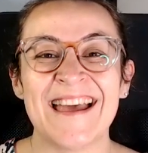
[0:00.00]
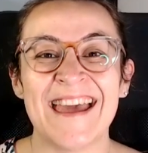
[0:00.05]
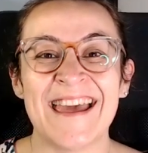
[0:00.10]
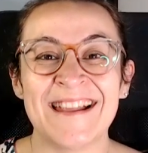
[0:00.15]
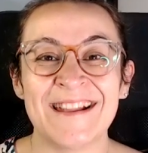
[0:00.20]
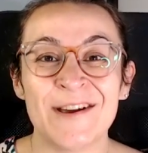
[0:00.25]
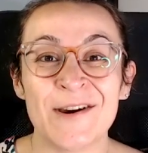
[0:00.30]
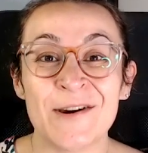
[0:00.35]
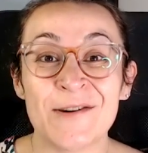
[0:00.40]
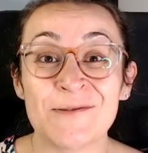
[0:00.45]

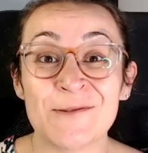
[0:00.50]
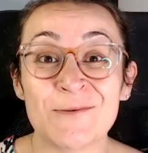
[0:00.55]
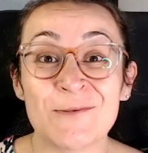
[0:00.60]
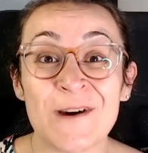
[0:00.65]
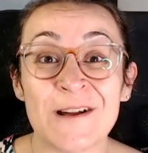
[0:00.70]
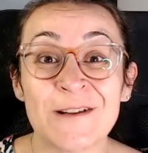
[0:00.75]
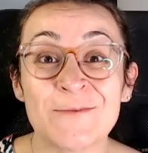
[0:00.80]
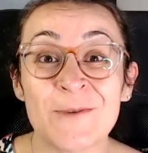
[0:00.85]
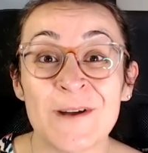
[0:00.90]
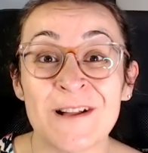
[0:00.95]
Hello
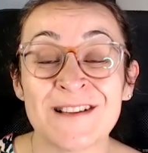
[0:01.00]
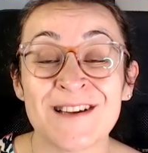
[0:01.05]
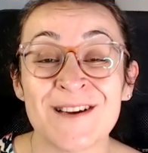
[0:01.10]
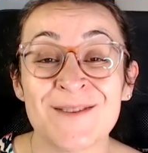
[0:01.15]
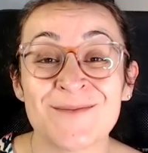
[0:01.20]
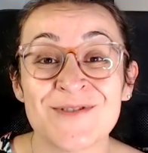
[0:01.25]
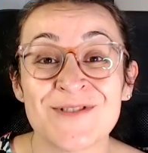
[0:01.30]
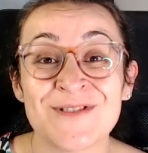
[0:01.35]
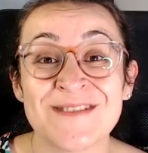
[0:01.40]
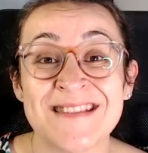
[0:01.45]
everyone,
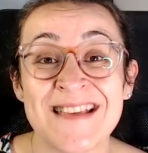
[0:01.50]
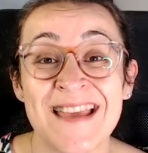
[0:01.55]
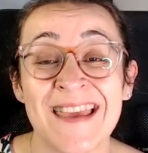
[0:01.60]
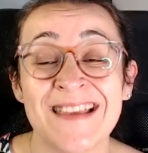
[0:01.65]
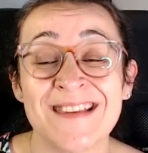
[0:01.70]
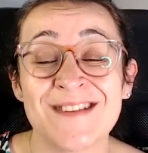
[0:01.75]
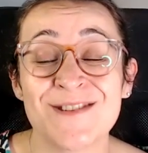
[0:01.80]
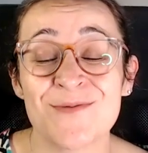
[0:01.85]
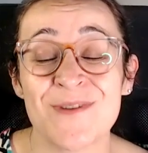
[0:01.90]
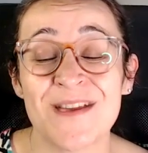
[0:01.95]
welcome to
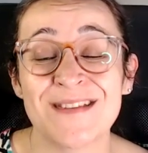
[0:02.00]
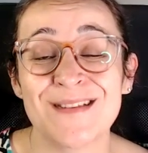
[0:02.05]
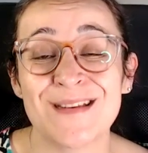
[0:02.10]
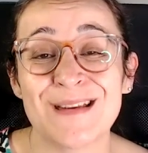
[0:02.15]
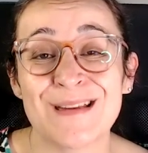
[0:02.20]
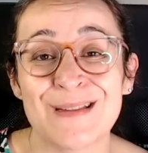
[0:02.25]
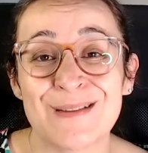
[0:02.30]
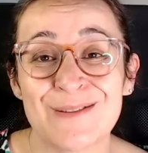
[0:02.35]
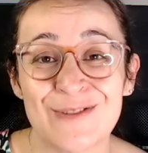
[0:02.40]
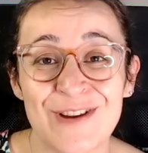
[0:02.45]
day
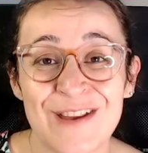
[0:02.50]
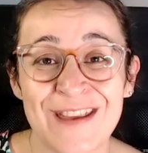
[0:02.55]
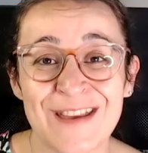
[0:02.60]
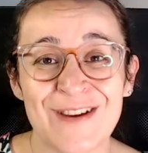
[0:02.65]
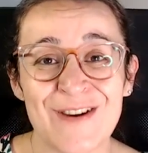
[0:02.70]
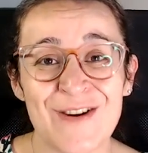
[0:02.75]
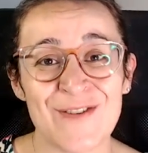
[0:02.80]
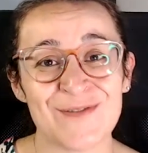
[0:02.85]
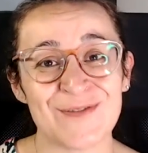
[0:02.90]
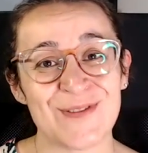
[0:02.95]

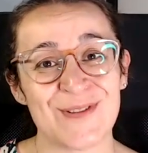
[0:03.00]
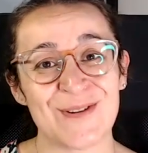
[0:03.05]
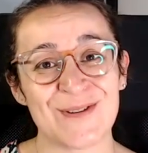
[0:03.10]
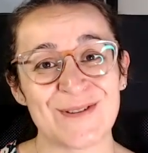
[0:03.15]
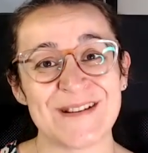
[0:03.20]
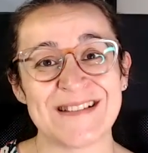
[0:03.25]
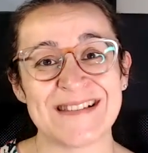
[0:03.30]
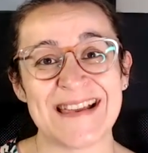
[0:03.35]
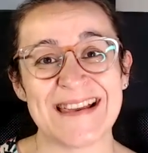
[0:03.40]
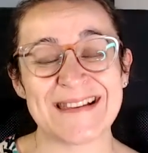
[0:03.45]
23 of
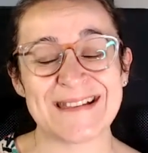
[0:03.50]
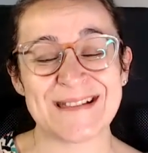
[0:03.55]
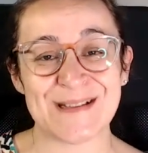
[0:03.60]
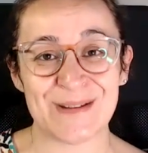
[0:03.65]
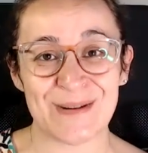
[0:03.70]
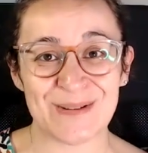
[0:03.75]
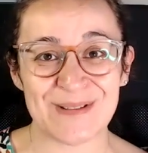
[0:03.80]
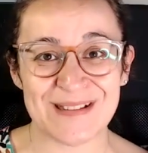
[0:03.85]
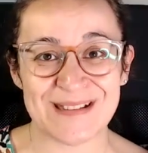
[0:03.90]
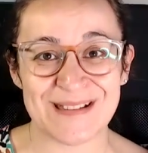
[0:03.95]
30 days
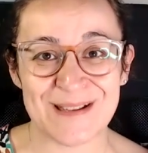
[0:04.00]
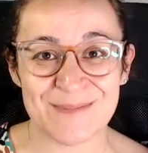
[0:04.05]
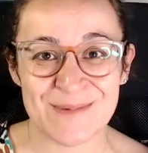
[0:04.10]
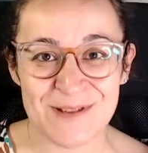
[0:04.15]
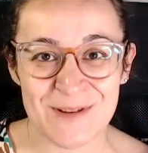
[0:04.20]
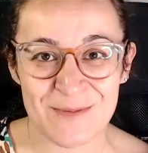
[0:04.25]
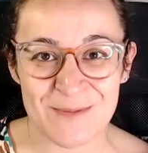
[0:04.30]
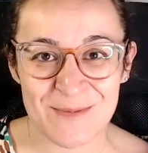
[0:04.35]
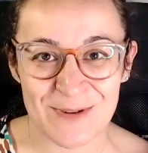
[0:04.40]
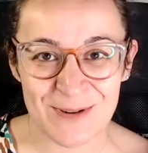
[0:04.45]
30 tips
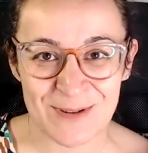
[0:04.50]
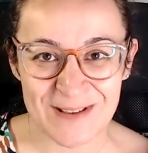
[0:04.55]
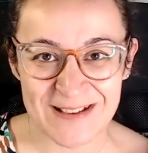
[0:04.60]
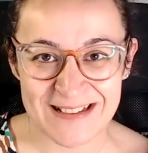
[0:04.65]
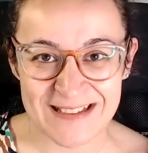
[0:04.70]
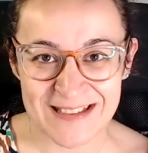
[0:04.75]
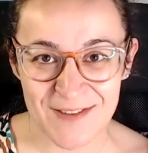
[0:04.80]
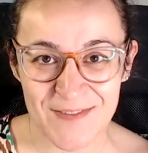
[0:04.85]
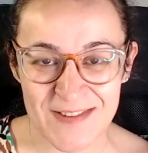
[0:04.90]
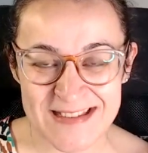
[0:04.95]
on
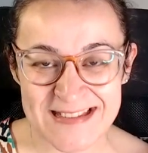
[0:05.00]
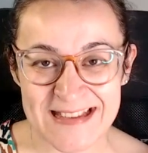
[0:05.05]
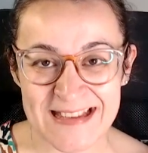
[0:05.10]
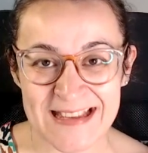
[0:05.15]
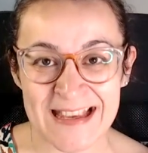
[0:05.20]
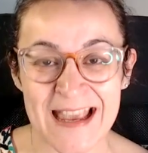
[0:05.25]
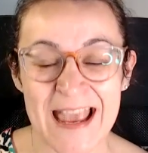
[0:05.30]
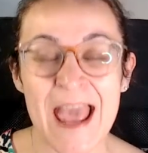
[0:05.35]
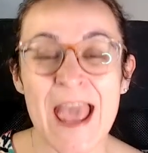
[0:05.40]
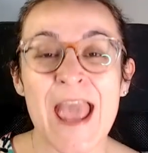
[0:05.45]

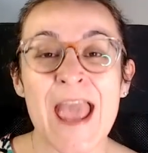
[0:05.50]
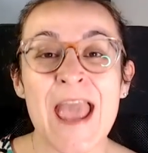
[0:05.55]
productivity.